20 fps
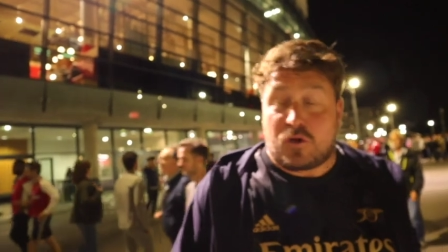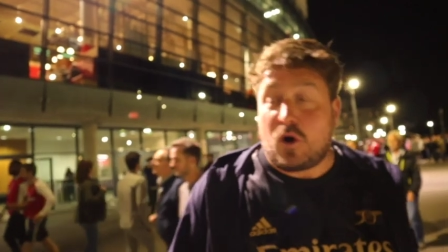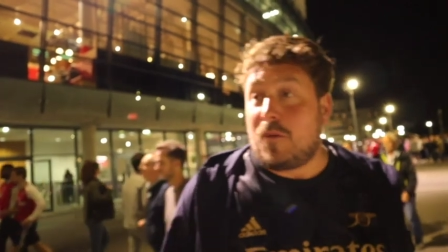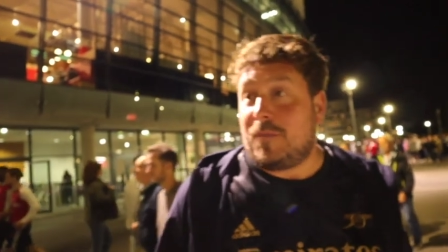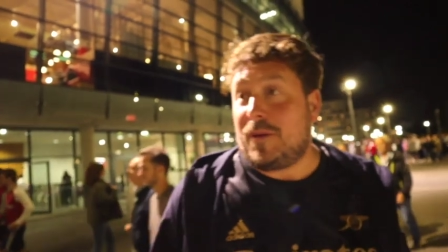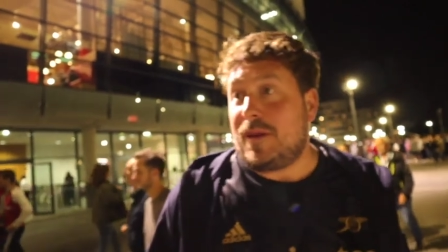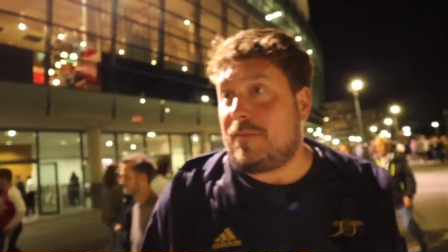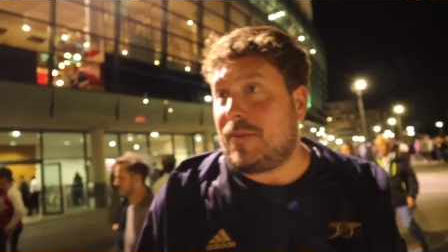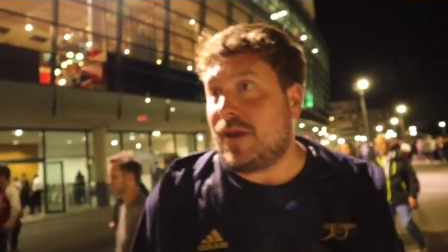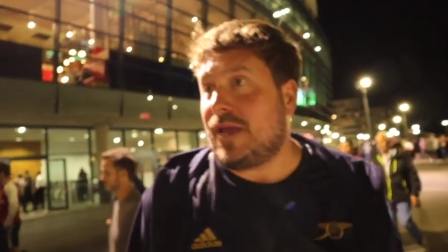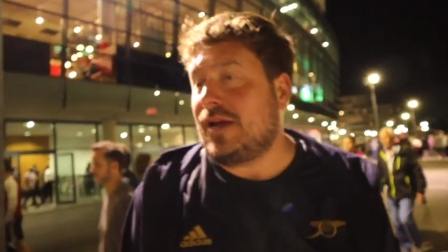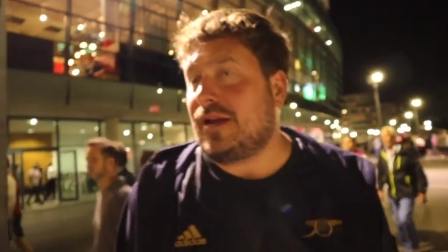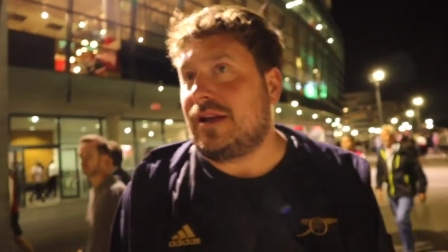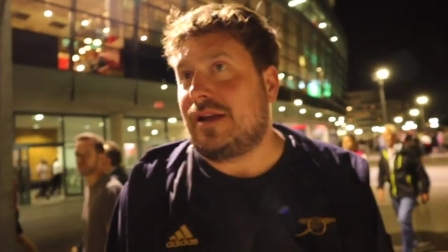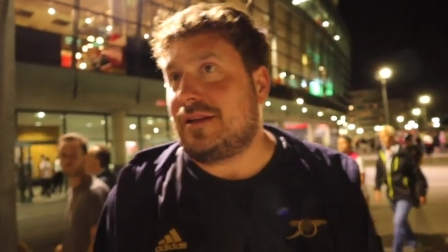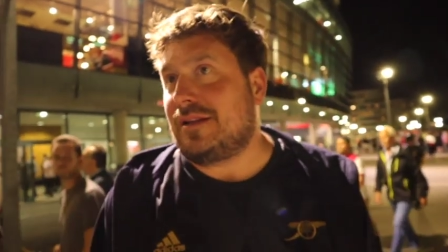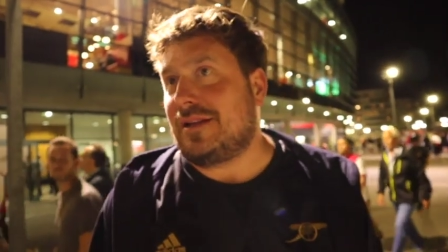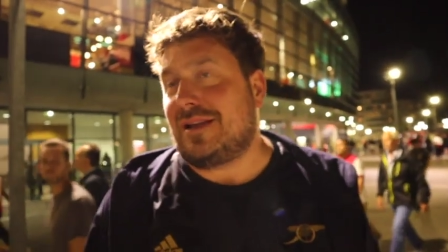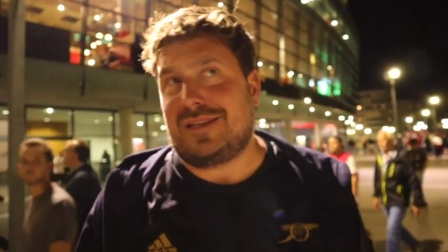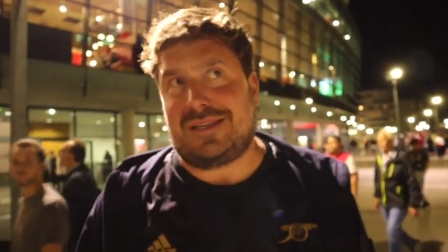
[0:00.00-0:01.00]
got to be beaten
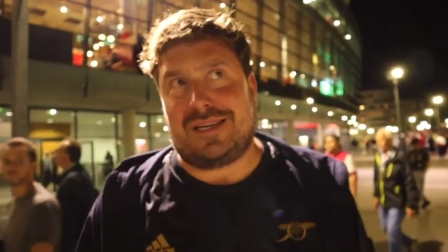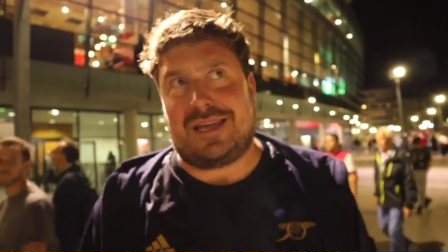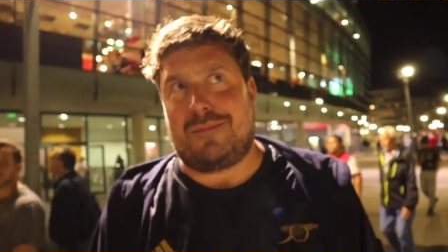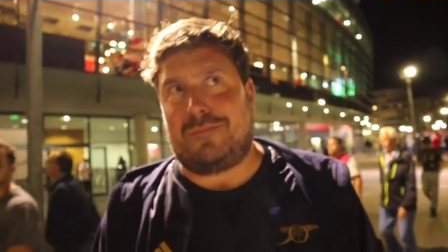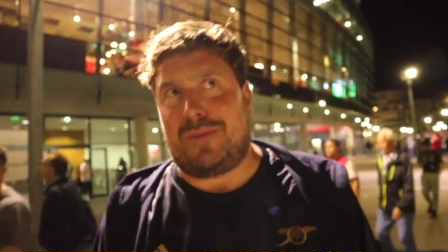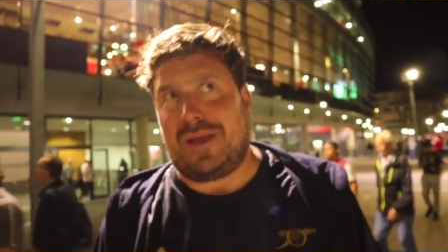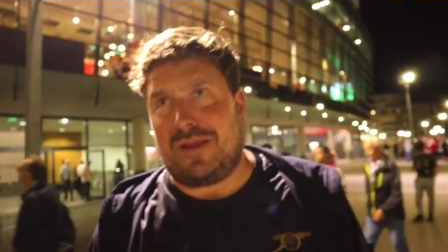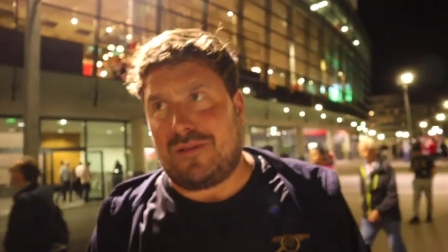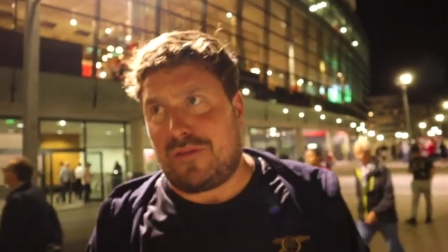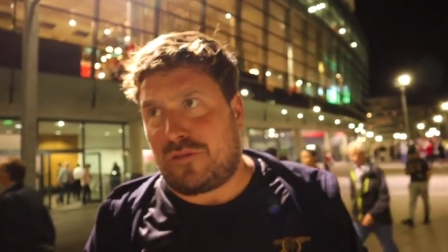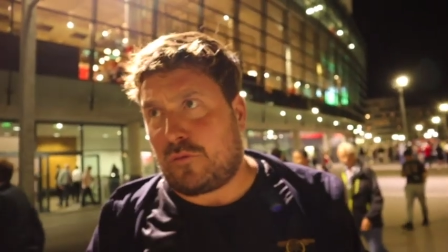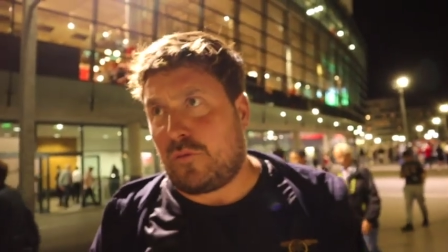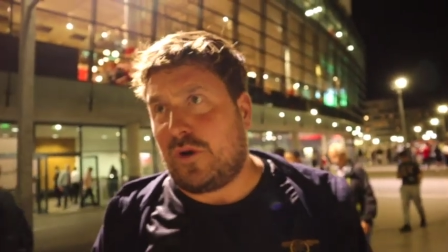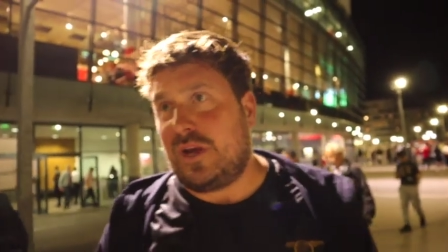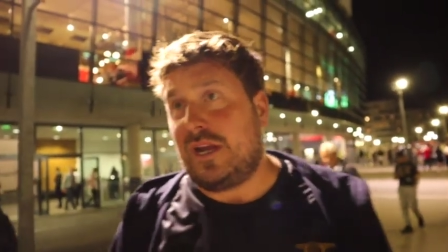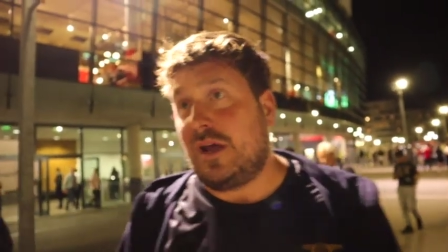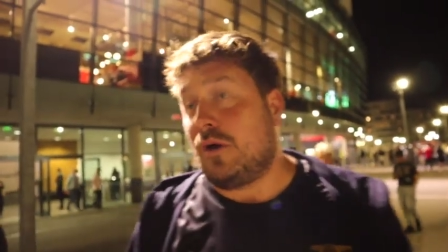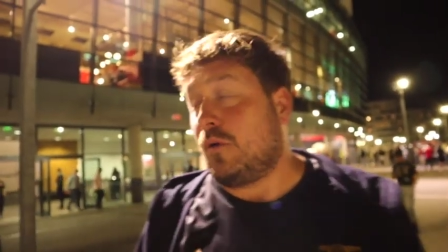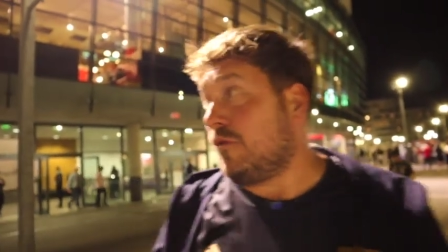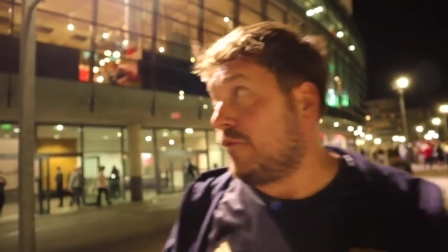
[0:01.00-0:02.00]
and, and to get beaten
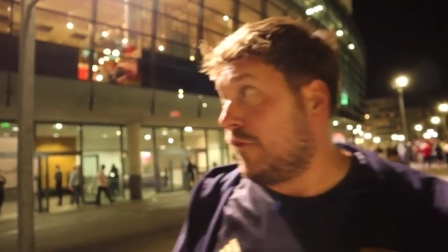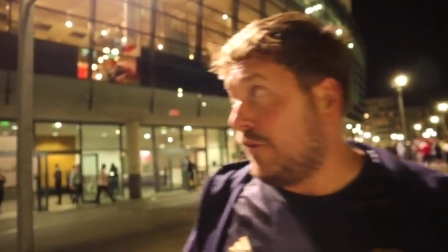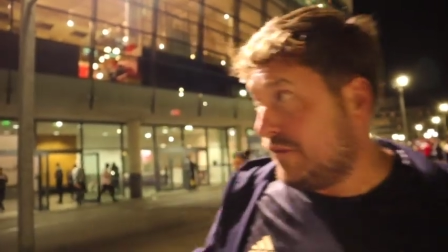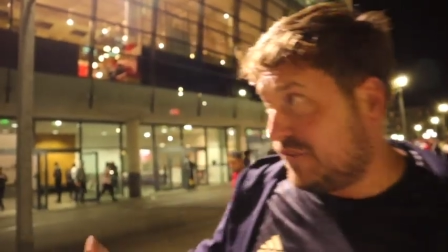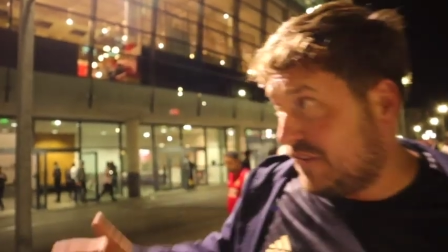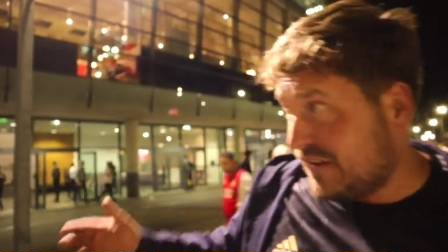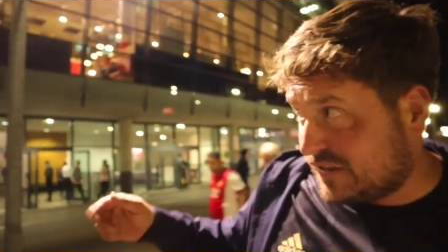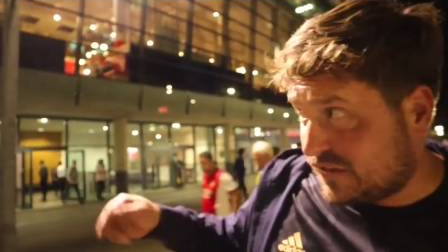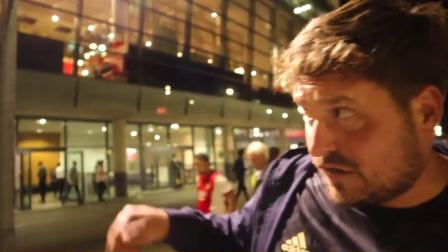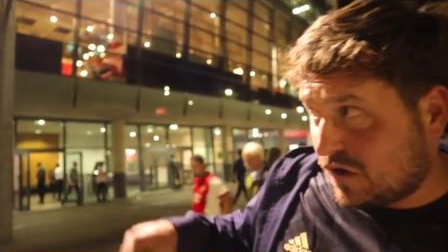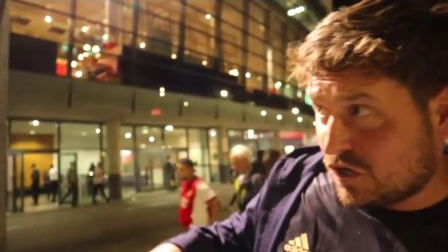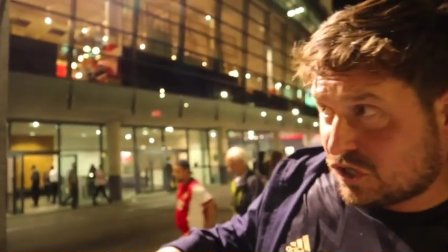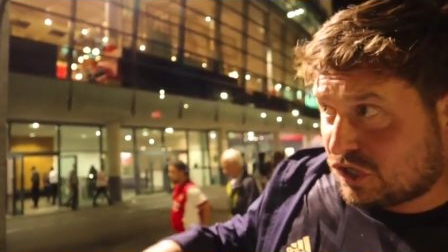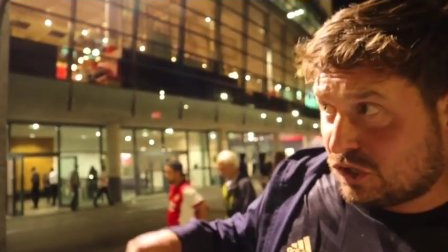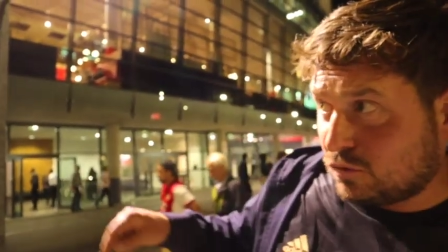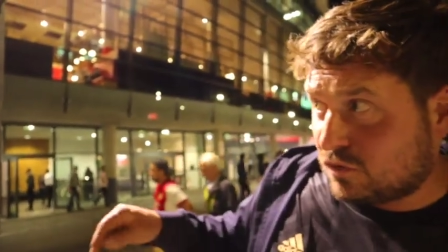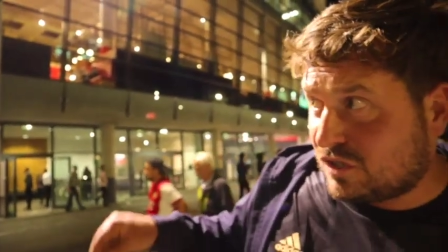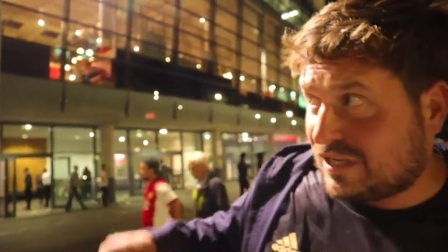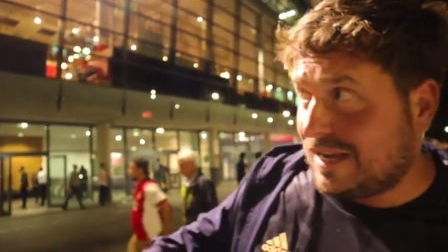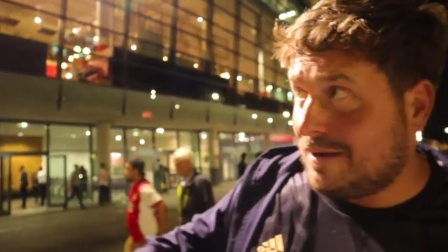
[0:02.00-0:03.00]
3-0 if, if, this
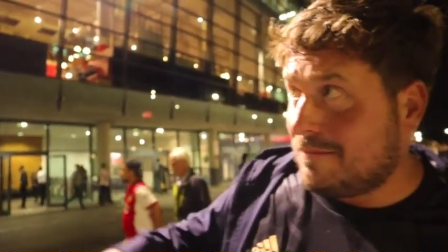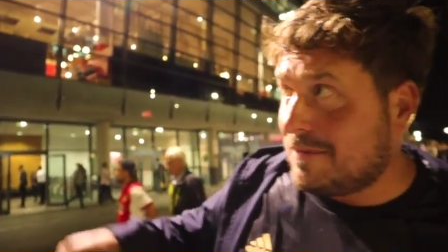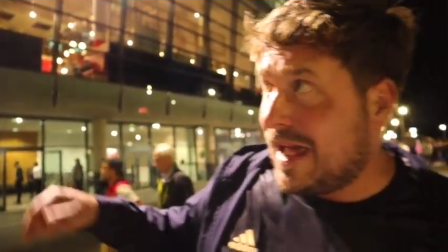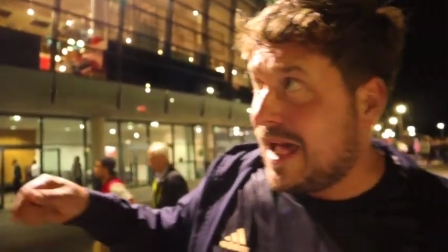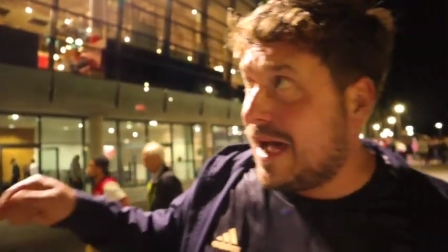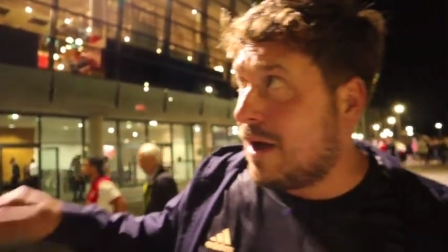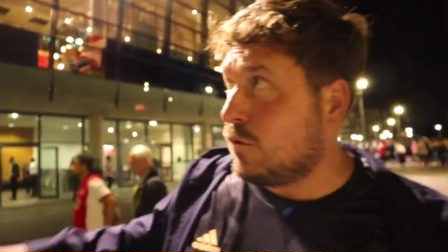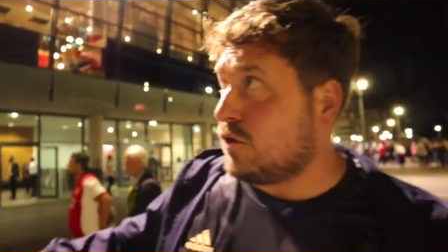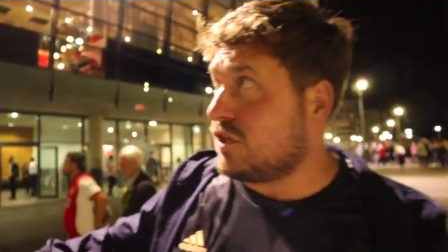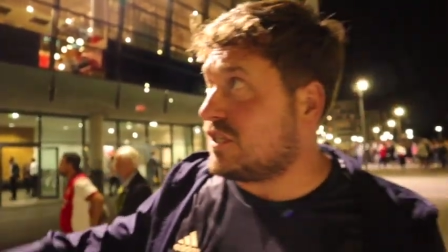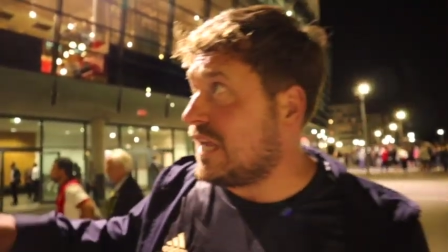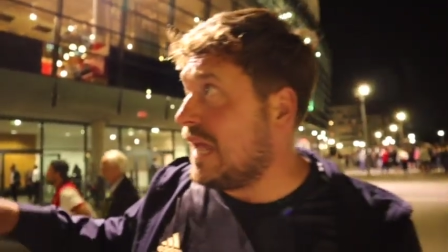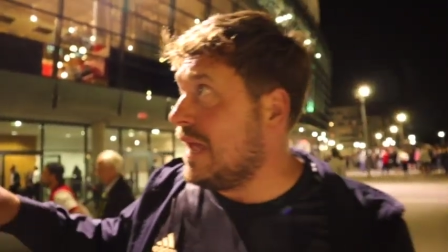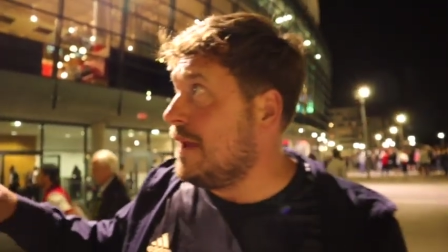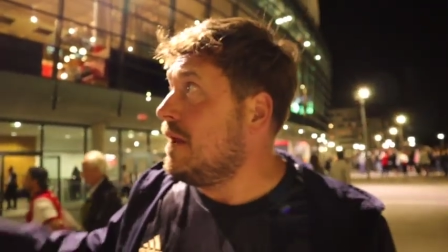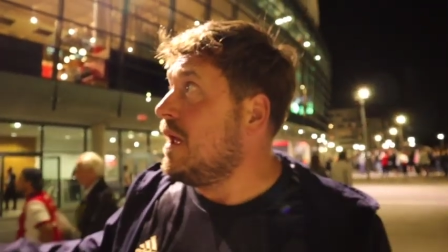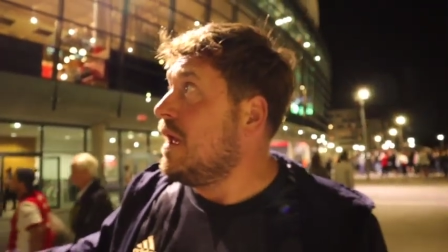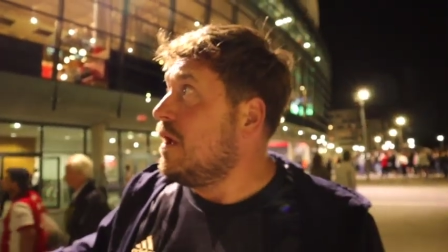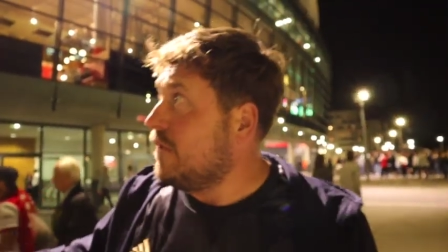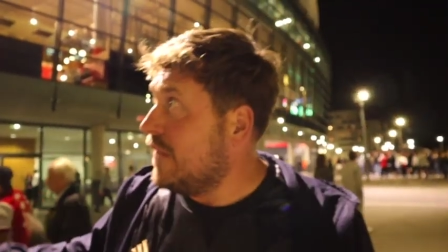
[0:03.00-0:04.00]
Arsenal team now is getting
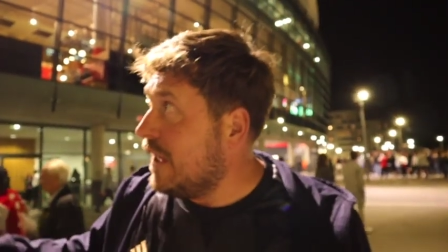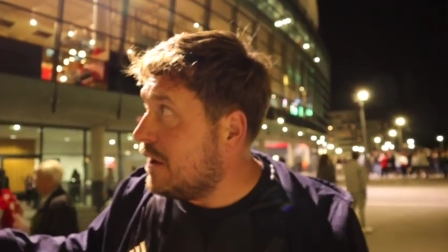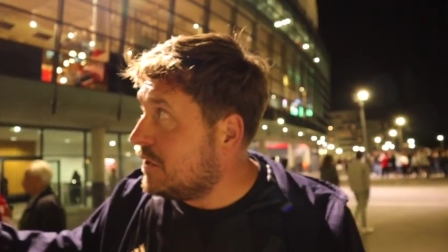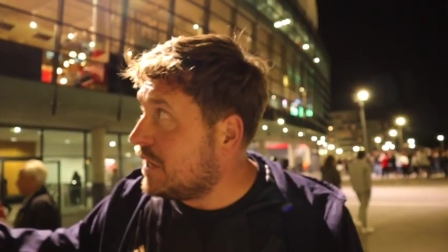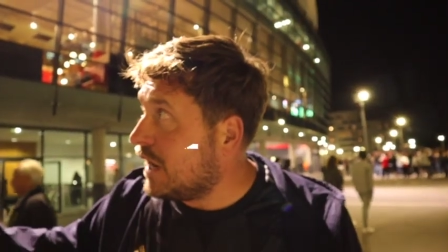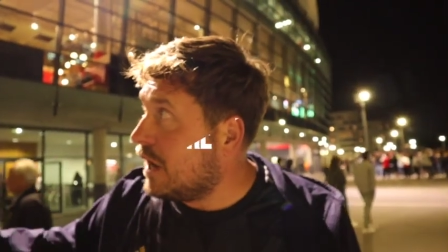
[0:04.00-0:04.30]
there you